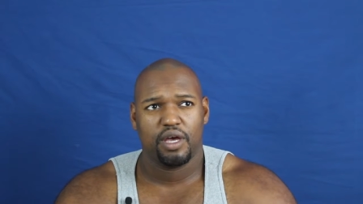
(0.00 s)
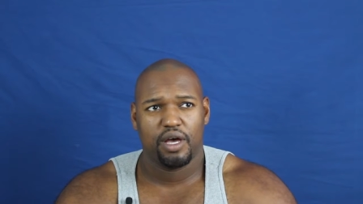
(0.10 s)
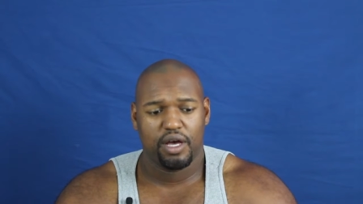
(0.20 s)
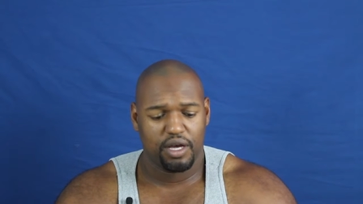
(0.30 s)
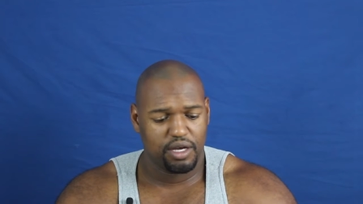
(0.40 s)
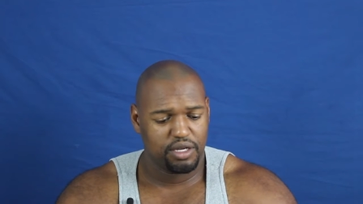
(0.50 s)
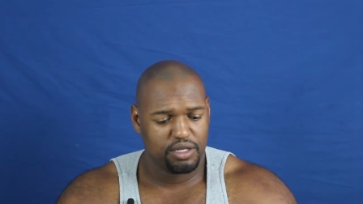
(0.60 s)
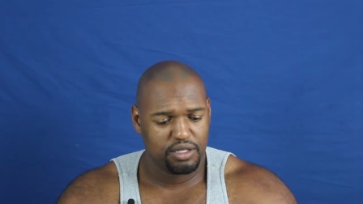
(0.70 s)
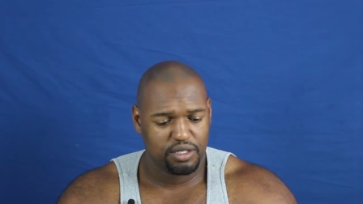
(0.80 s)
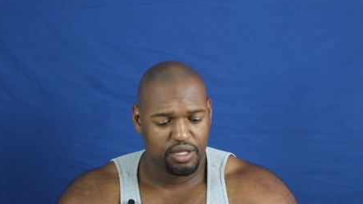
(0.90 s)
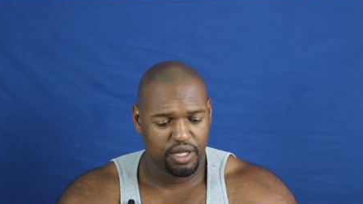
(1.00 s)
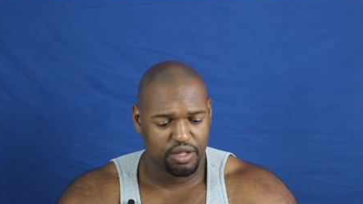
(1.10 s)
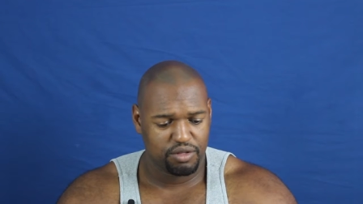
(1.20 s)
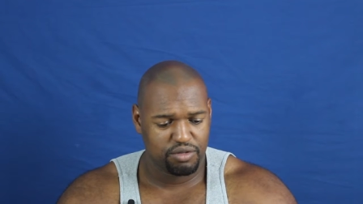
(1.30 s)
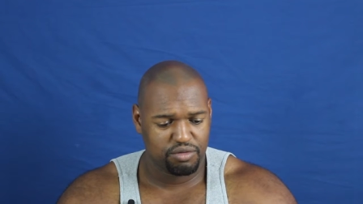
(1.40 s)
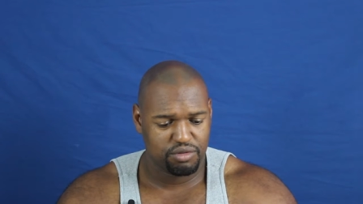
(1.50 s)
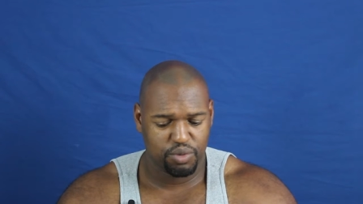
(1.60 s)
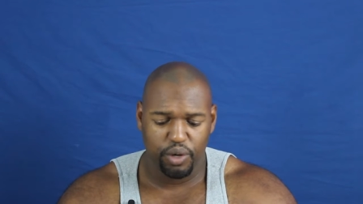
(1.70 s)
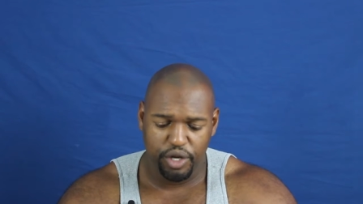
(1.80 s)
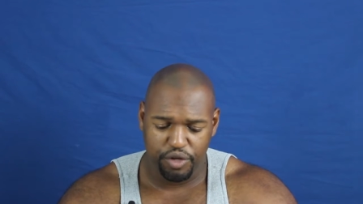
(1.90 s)
like
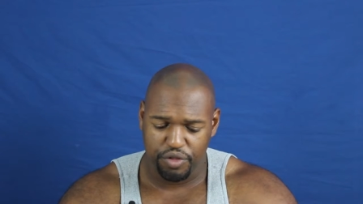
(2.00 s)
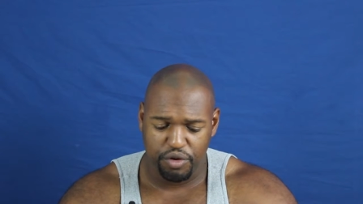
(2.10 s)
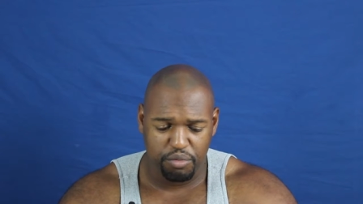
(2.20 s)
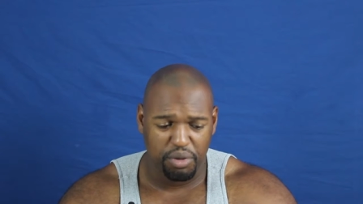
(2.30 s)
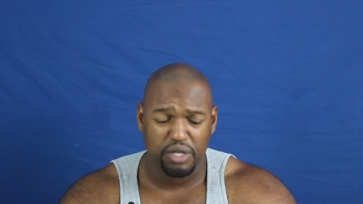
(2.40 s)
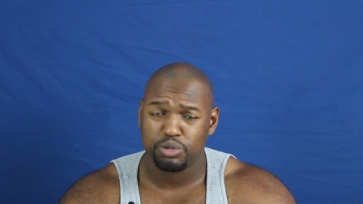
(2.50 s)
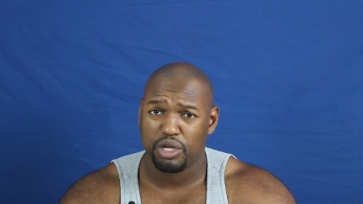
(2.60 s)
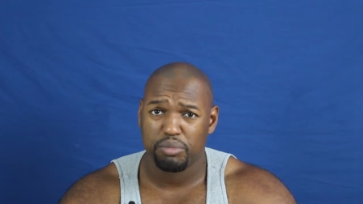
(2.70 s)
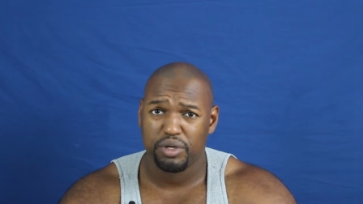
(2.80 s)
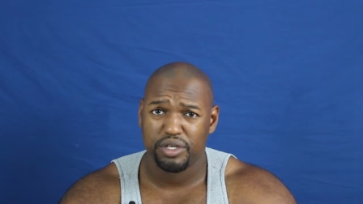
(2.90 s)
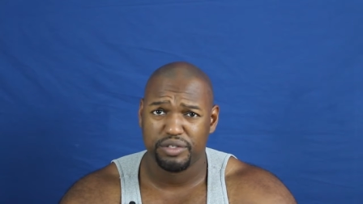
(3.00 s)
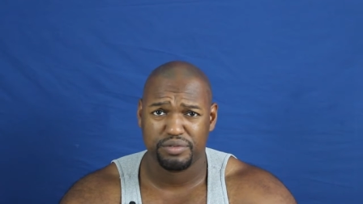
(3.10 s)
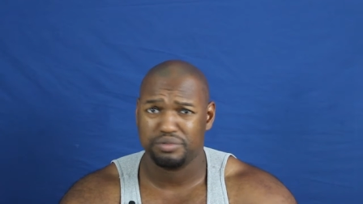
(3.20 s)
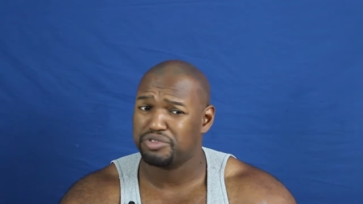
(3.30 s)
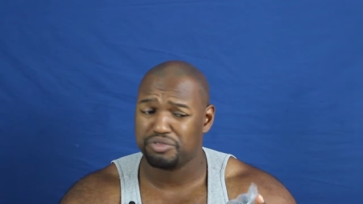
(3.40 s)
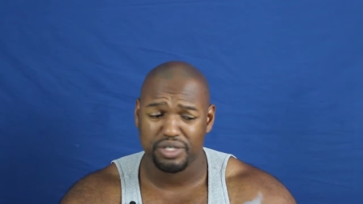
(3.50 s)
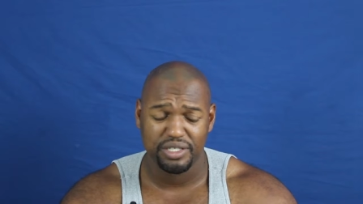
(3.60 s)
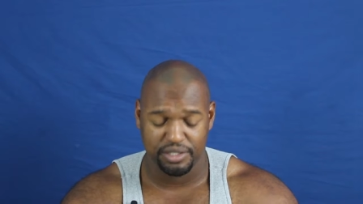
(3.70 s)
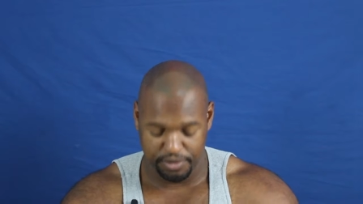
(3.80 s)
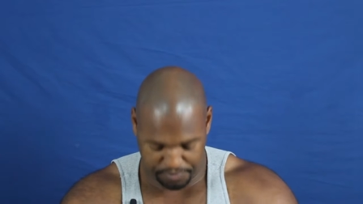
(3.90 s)
20 or 30 bucks when I bought it. It's
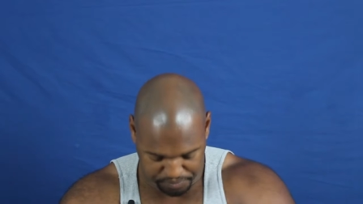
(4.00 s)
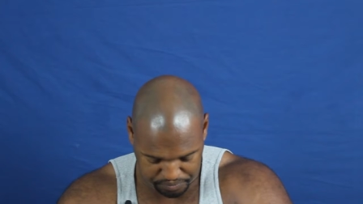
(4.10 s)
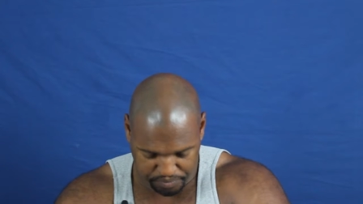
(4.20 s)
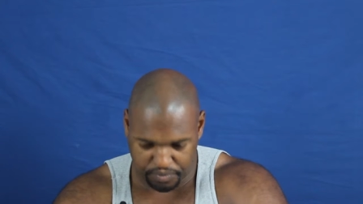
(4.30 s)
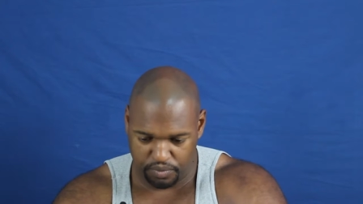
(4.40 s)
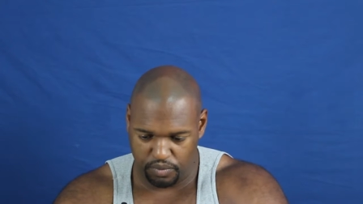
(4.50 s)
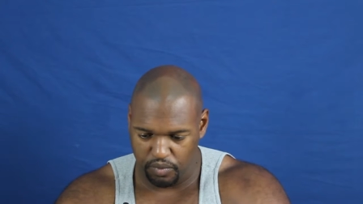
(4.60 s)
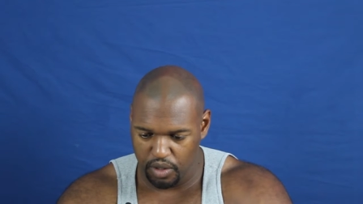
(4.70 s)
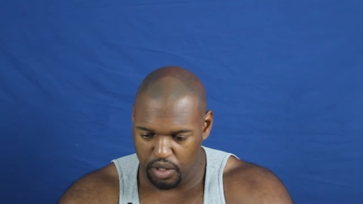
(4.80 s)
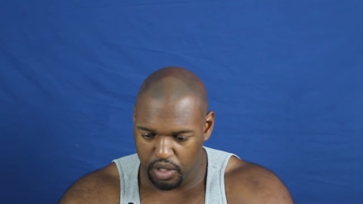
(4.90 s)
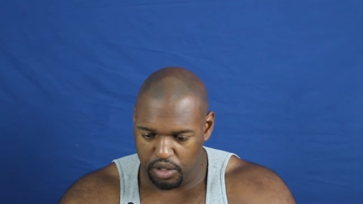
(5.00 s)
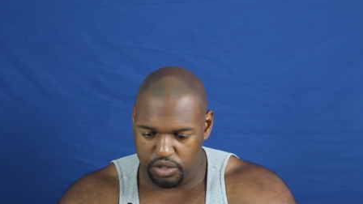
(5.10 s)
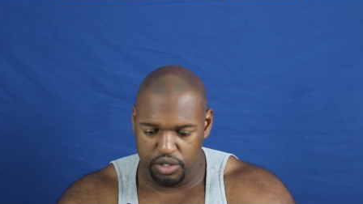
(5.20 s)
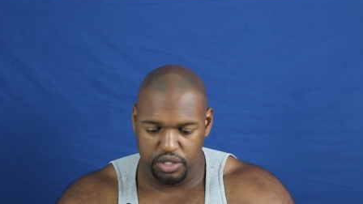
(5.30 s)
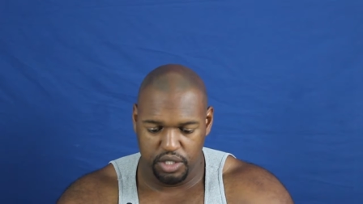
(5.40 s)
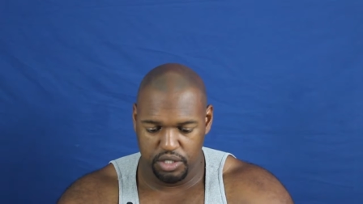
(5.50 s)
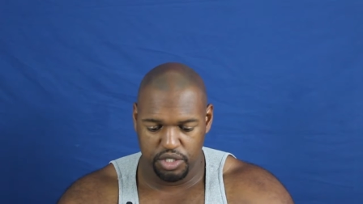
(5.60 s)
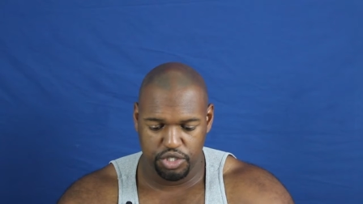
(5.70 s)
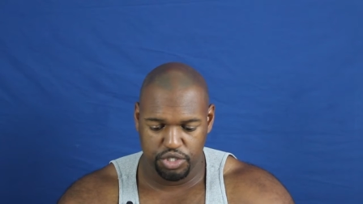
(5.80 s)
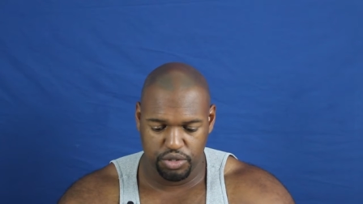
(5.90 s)
crazy. So this says
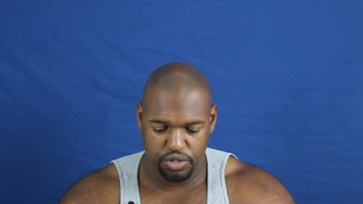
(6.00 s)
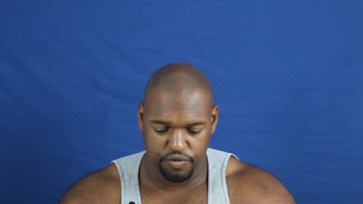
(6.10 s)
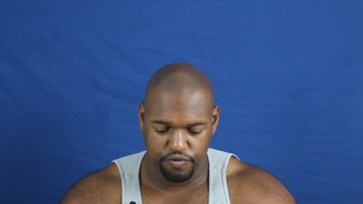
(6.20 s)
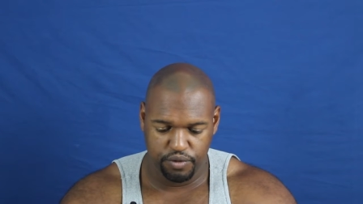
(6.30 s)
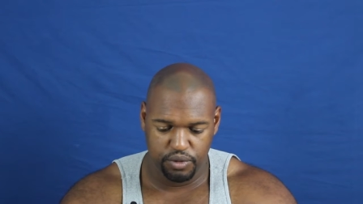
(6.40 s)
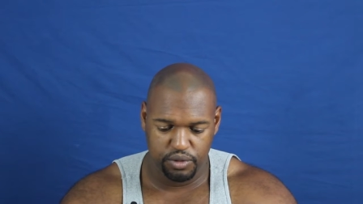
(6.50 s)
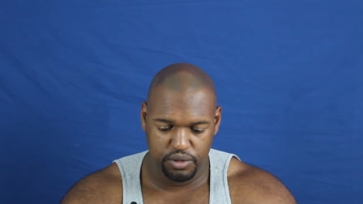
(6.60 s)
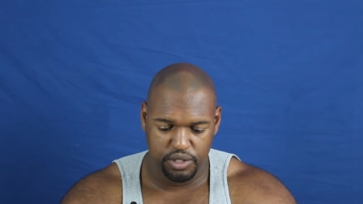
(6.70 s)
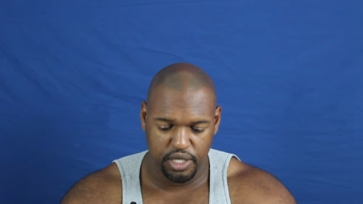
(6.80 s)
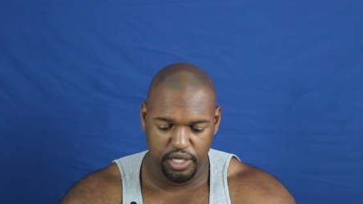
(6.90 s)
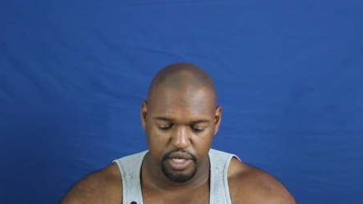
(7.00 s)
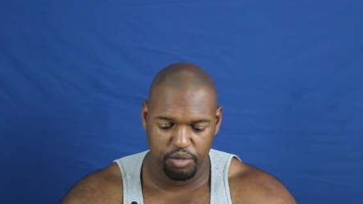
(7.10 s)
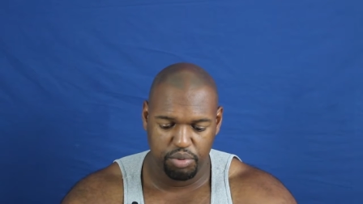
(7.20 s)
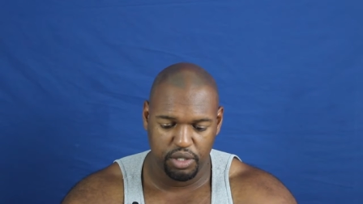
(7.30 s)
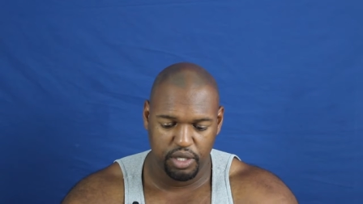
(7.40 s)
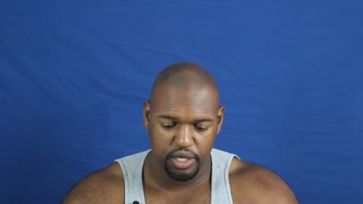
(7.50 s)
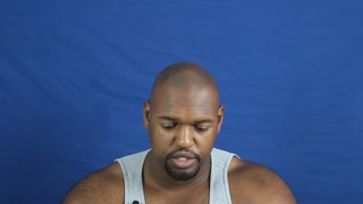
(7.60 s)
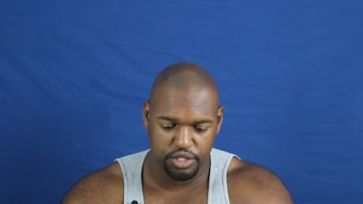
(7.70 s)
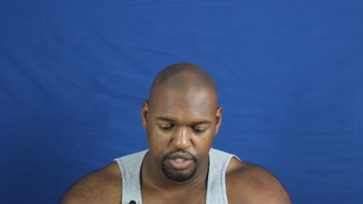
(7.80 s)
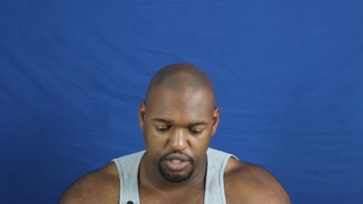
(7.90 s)
that it shoots in full 1080p
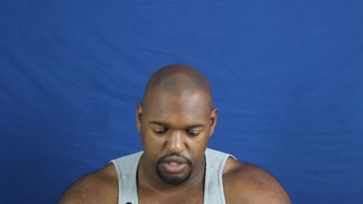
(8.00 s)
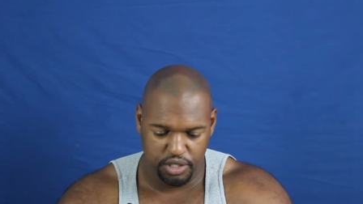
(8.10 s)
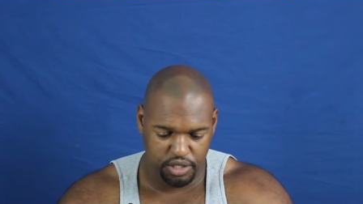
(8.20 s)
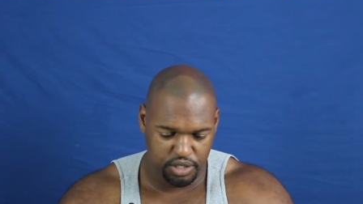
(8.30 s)
HD.